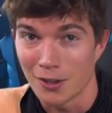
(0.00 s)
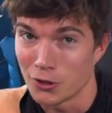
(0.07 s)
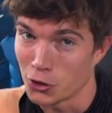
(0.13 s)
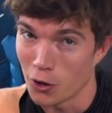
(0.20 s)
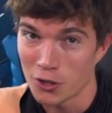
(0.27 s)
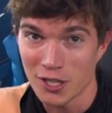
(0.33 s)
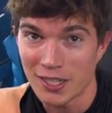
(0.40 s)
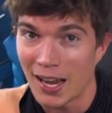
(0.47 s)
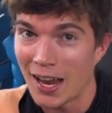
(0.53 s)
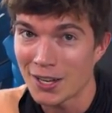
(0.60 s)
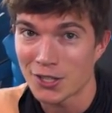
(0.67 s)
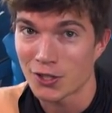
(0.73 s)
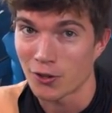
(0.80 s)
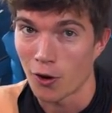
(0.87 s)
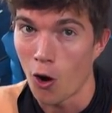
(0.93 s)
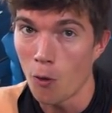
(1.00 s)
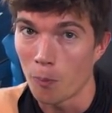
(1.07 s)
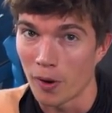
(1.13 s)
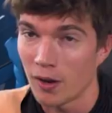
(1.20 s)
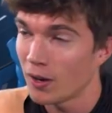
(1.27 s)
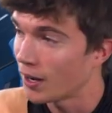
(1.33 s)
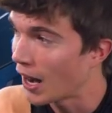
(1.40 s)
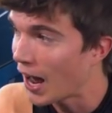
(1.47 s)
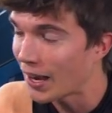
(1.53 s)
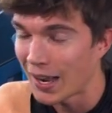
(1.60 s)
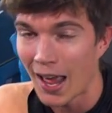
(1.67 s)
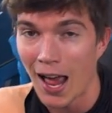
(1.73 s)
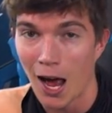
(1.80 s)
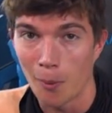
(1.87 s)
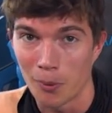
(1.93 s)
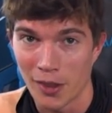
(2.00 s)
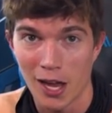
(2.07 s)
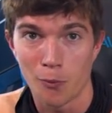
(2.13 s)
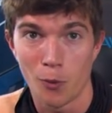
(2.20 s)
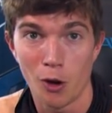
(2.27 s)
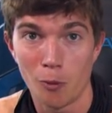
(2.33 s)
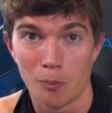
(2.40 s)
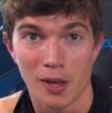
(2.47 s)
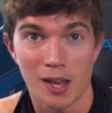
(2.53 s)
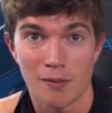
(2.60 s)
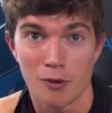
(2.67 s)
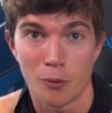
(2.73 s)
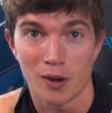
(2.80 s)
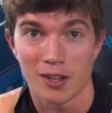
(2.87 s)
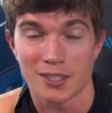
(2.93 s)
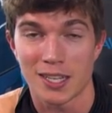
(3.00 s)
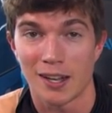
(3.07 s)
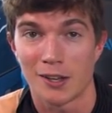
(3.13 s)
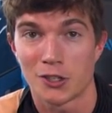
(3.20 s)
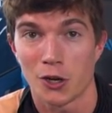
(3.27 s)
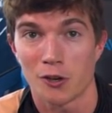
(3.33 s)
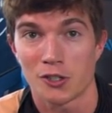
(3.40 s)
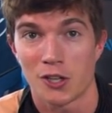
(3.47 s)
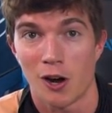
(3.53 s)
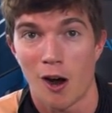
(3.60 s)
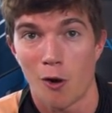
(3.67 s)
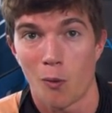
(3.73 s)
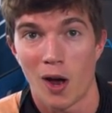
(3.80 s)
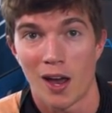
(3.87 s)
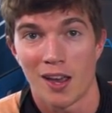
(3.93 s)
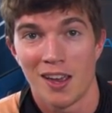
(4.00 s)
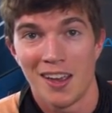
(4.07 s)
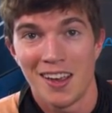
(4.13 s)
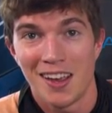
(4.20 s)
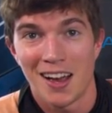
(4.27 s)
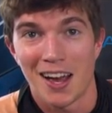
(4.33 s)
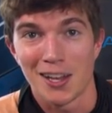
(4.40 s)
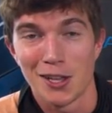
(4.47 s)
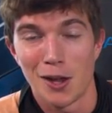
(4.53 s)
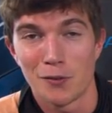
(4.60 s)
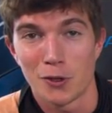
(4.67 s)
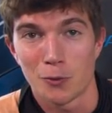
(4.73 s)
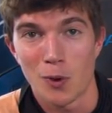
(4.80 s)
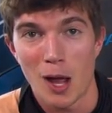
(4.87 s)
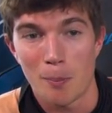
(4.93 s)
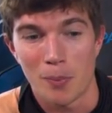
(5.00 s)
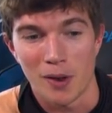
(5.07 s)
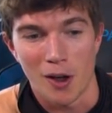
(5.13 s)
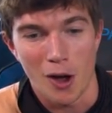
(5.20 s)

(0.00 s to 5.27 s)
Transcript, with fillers: Jersey cases are open, not now, but they will be. If you want to send a jersey our way, I'd love to rep it.